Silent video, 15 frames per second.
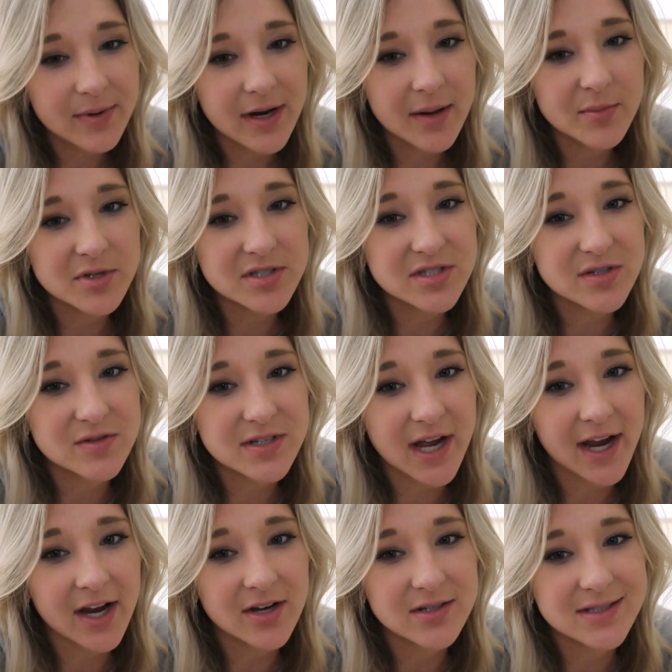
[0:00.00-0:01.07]
but I'm just too
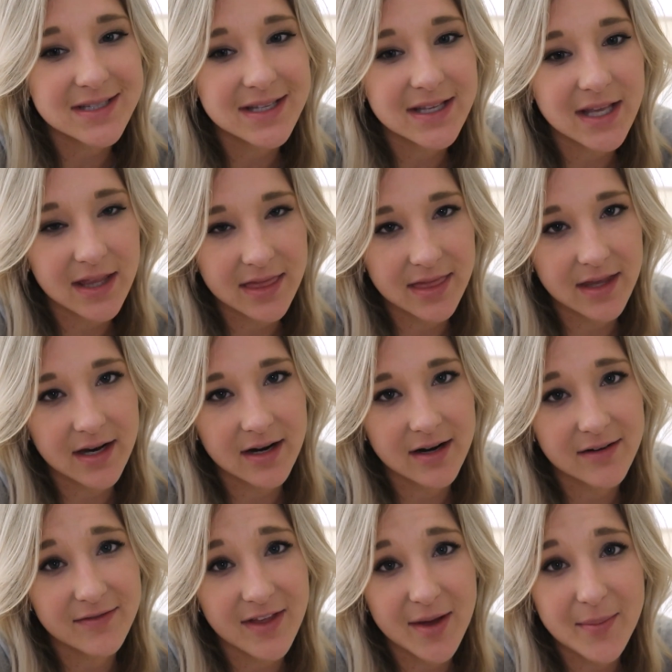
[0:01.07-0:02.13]
tired to get
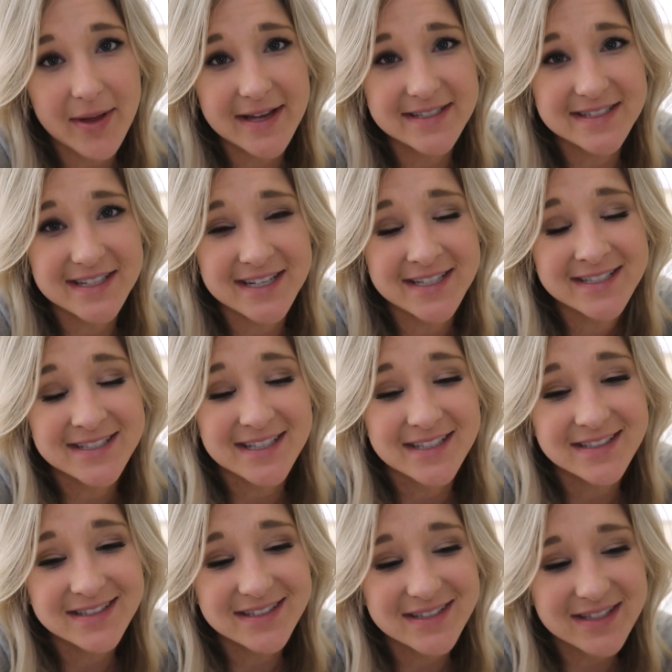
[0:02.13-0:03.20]
there, if that makes any
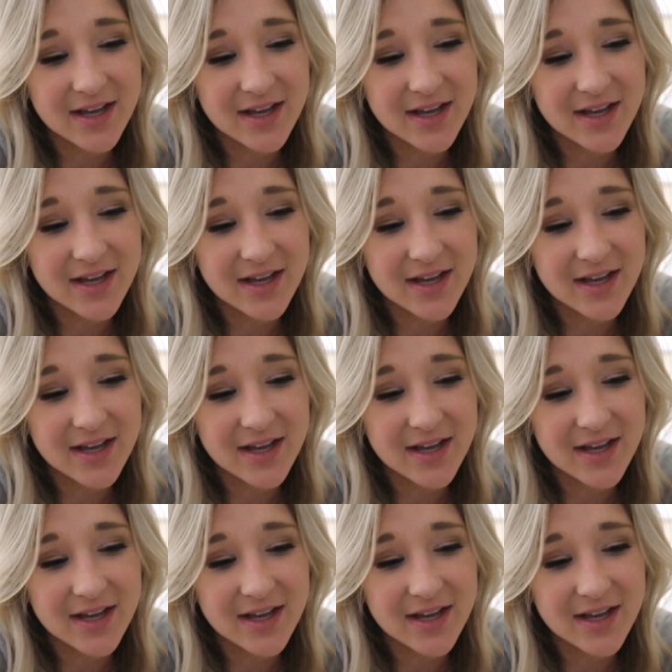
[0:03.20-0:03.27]
sense.